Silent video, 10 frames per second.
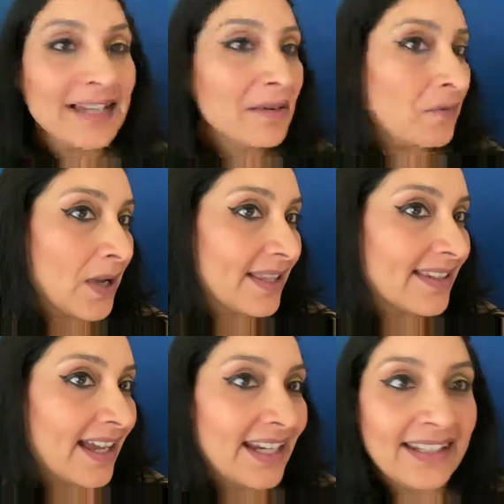one
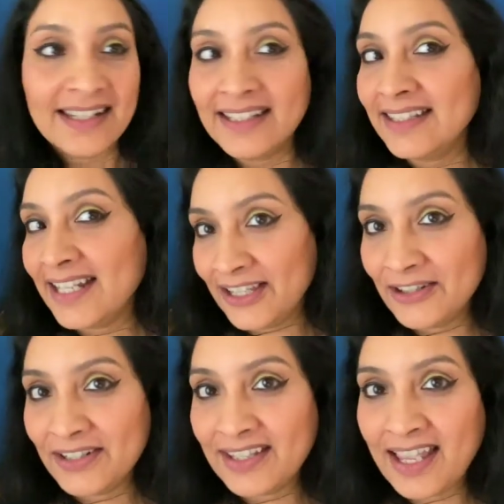side, the other
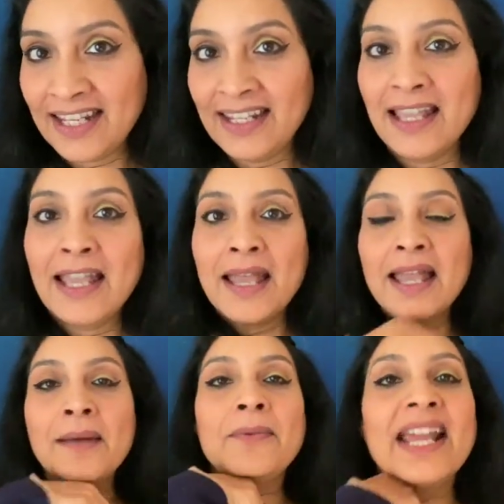side.
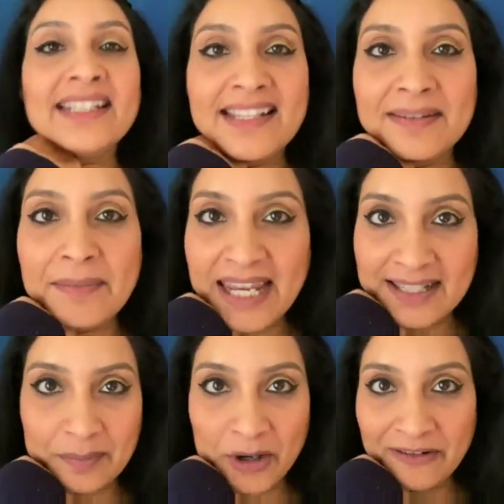Practice makes
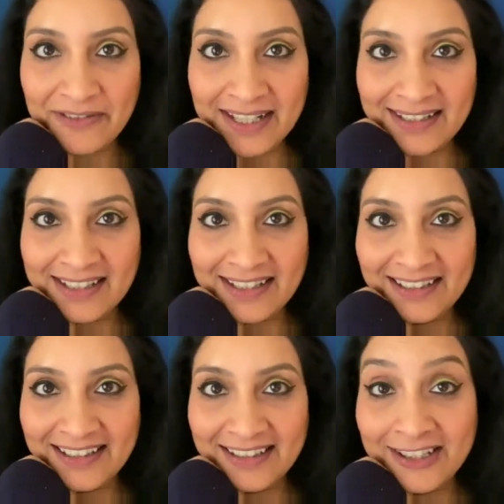perfect.
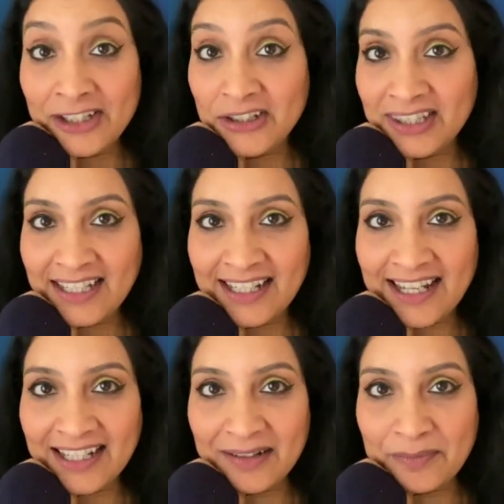Do you think I
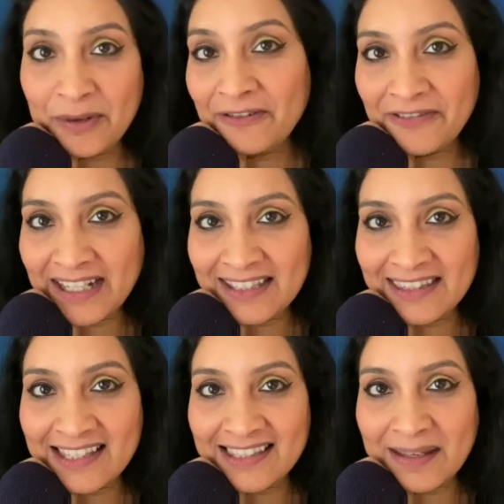can perfect
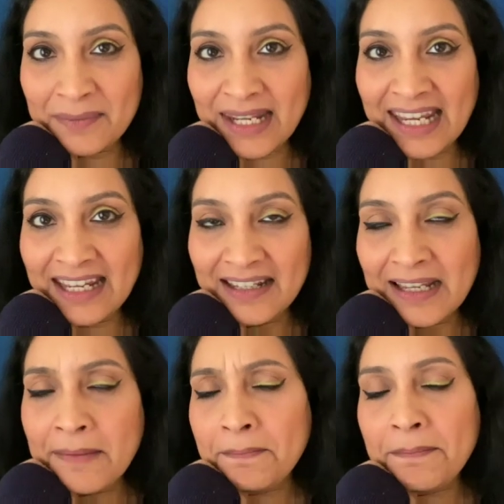this someday?
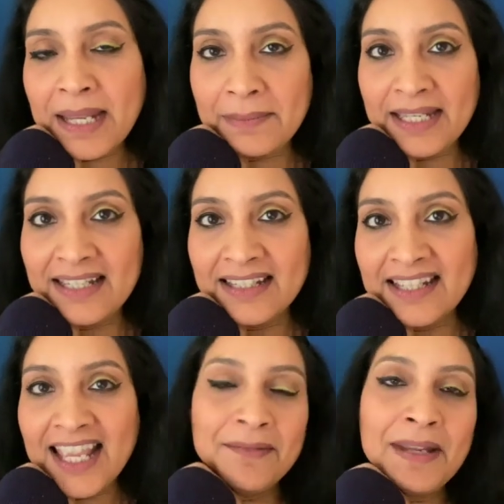Maybe.
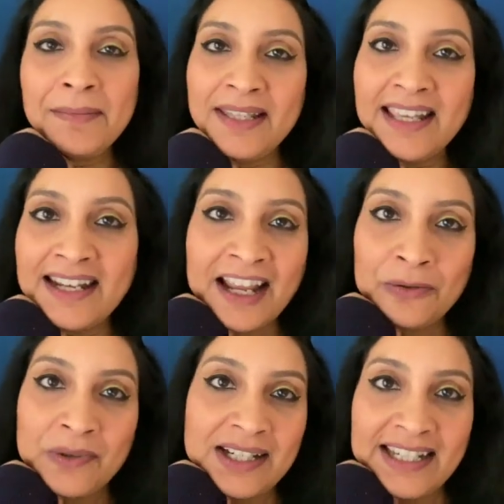And maybe then I
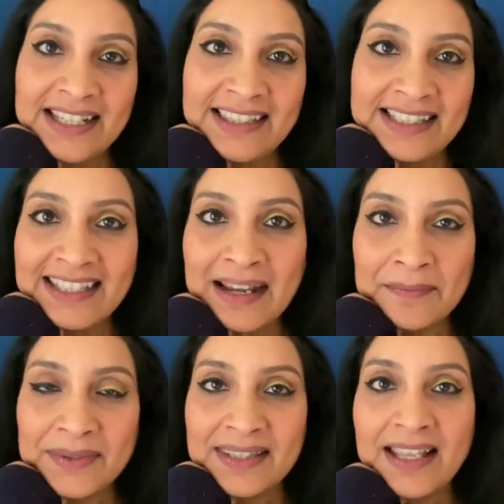won't need the
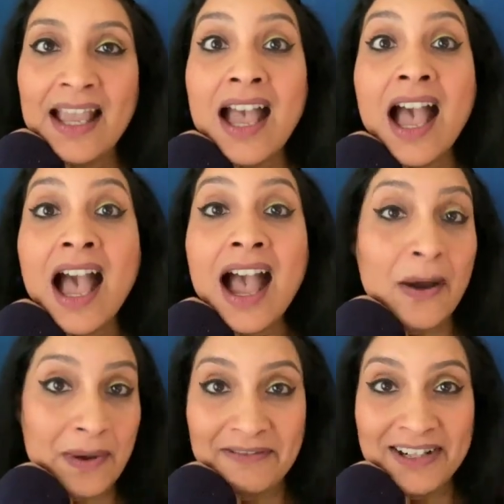stamps.
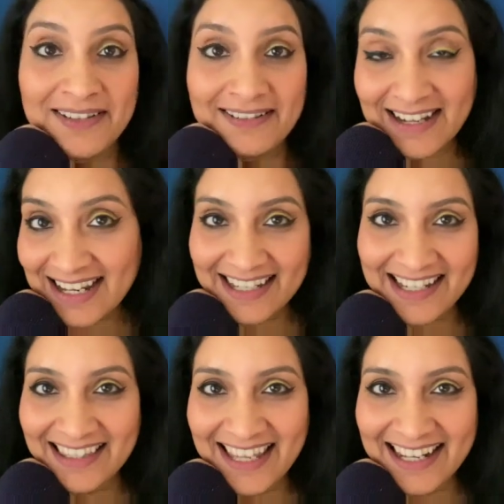However, until
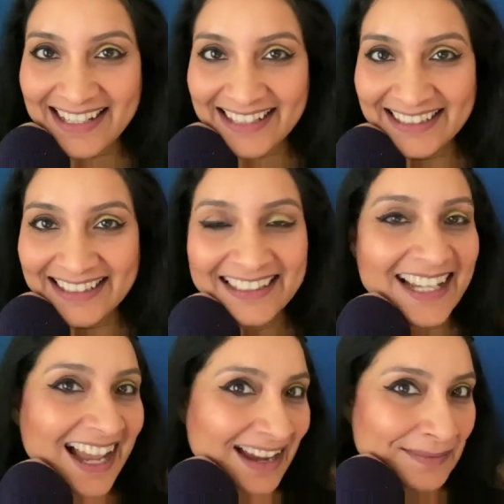then,
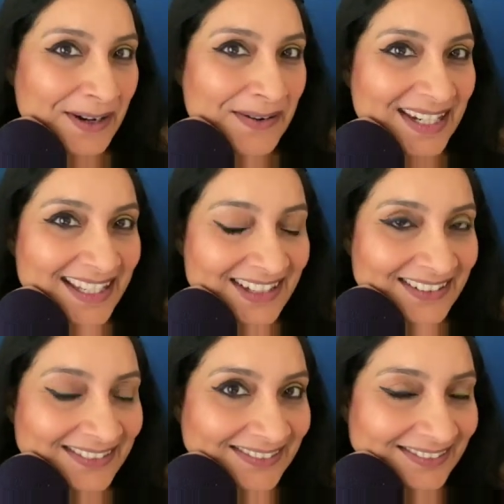I'm going to